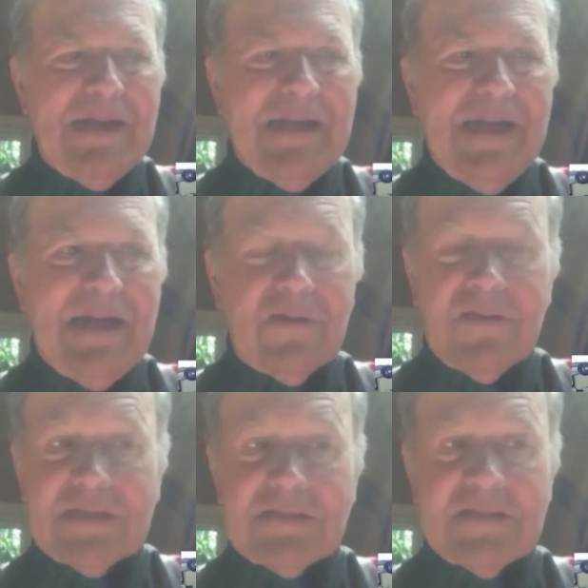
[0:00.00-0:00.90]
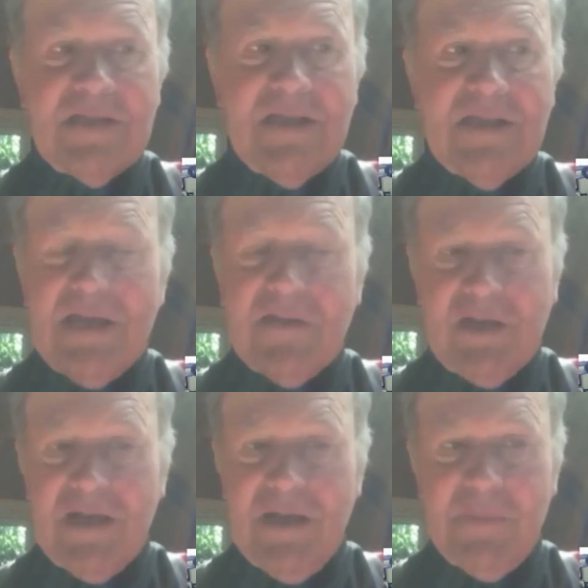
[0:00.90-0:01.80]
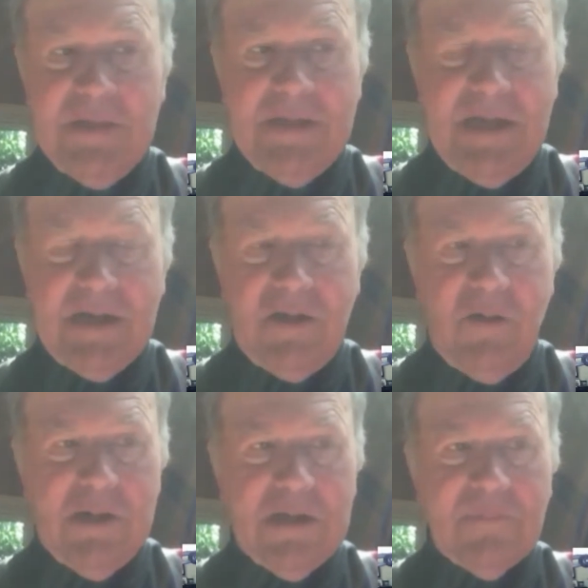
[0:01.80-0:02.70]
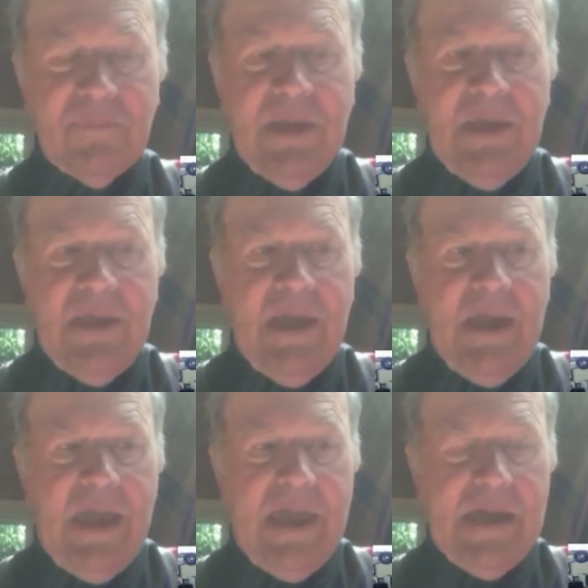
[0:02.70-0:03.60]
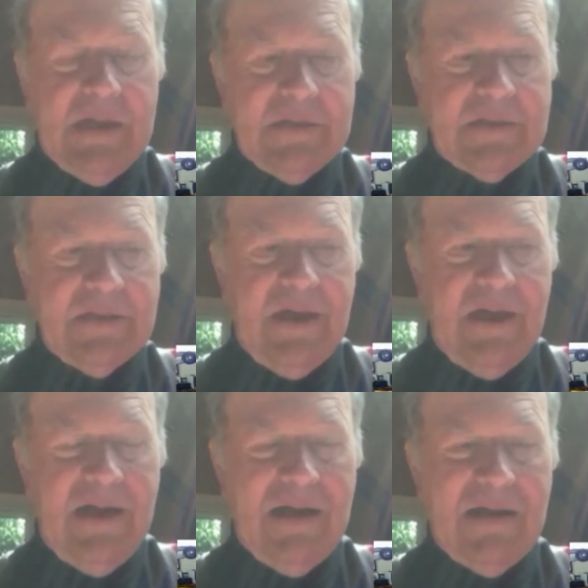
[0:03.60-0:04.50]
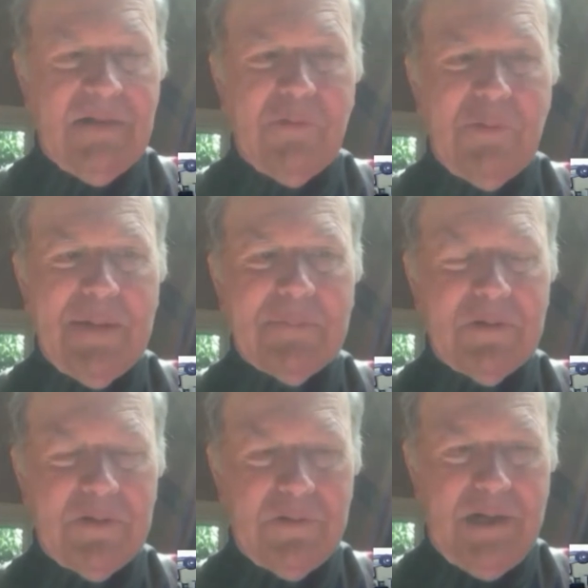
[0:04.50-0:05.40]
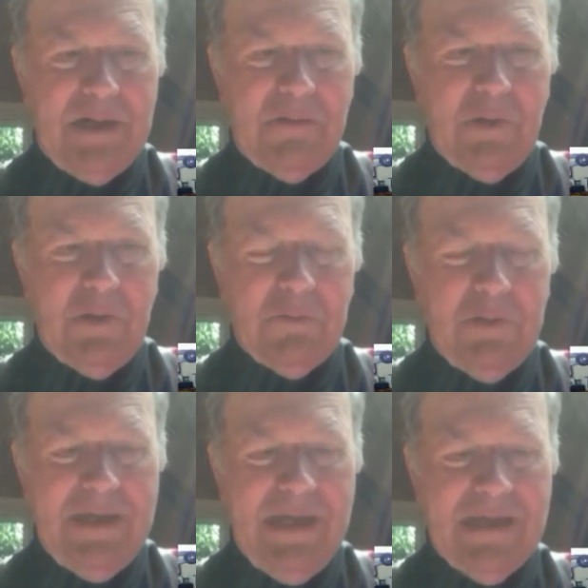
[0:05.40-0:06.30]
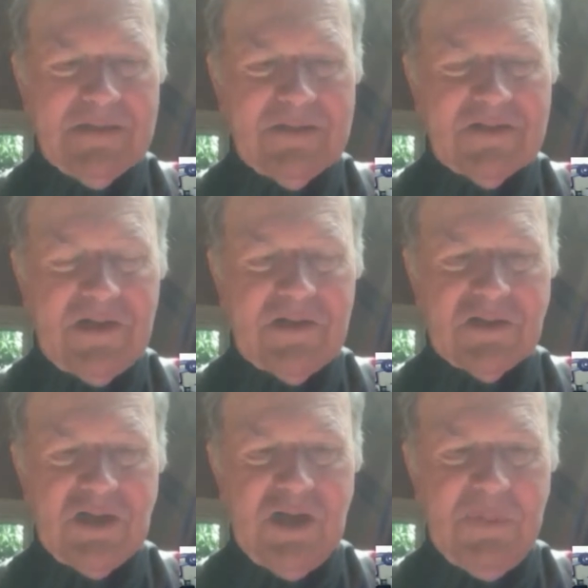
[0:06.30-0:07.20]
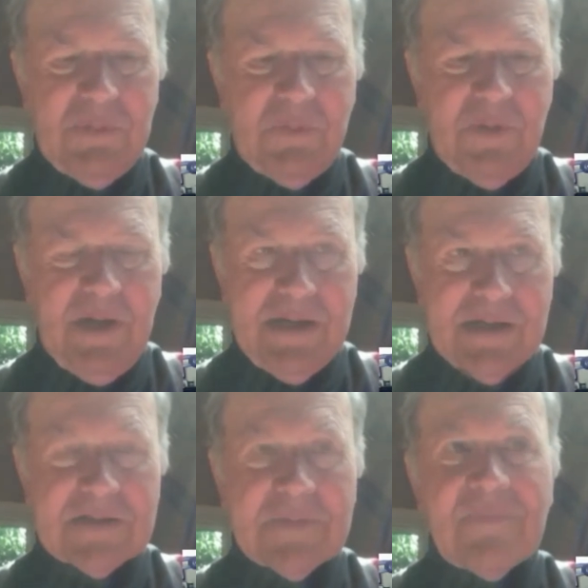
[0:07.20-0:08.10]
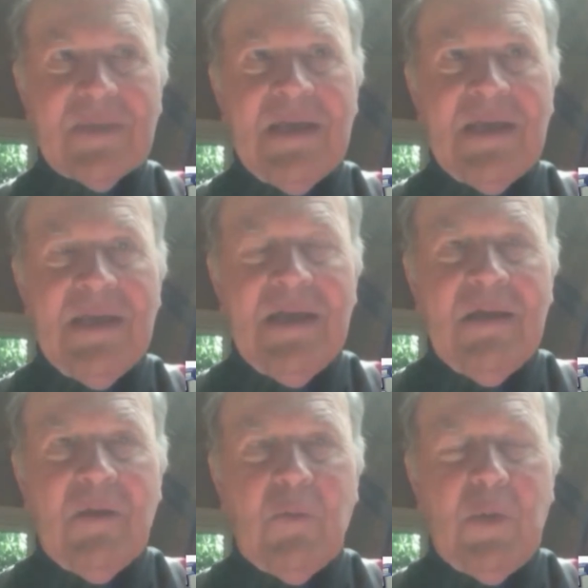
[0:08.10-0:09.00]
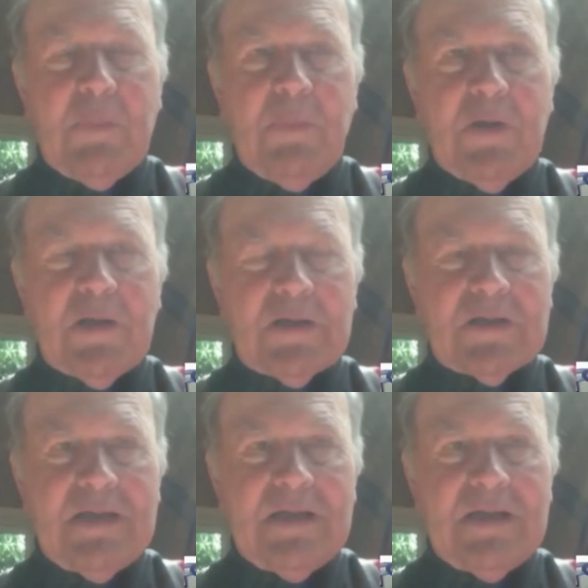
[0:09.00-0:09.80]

anyhow, that's how the company got going. And I remember when we started shipping product, we put it,